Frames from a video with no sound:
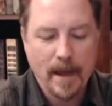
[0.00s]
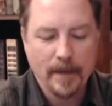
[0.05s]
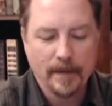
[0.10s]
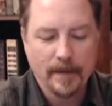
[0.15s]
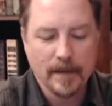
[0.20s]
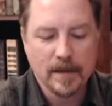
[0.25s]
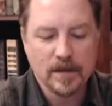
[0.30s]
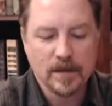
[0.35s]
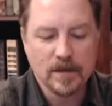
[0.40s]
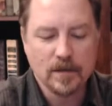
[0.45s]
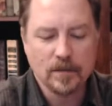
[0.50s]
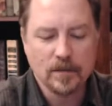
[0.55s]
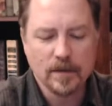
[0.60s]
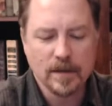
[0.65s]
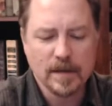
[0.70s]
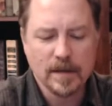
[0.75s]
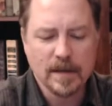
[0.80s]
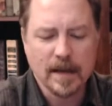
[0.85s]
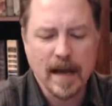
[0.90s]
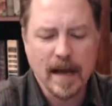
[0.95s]
These
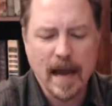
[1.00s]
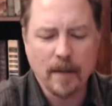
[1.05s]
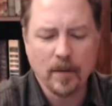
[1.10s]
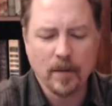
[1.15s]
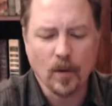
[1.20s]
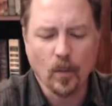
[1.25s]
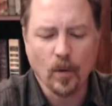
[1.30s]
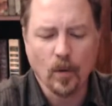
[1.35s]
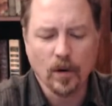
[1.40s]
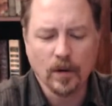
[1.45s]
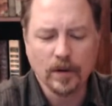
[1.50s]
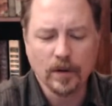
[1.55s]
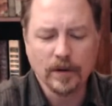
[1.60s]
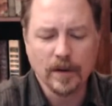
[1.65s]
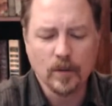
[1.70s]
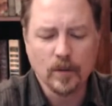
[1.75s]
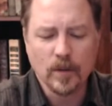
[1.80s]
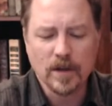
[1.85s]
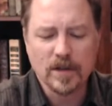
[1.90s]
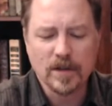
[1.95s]
students inhabit a world
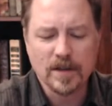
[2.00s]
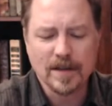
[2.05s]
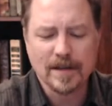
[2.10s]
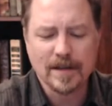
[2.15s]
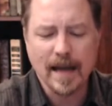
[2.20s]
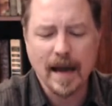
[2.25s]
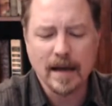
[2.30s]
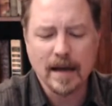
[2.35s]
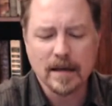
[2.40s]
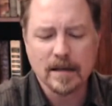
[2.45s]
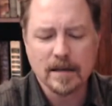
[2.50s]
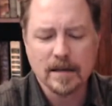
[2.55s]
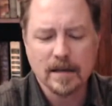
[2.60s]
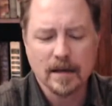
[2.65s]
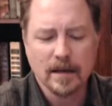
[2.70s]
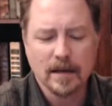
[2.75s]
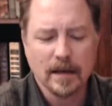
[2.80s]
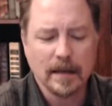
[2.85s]
in which status,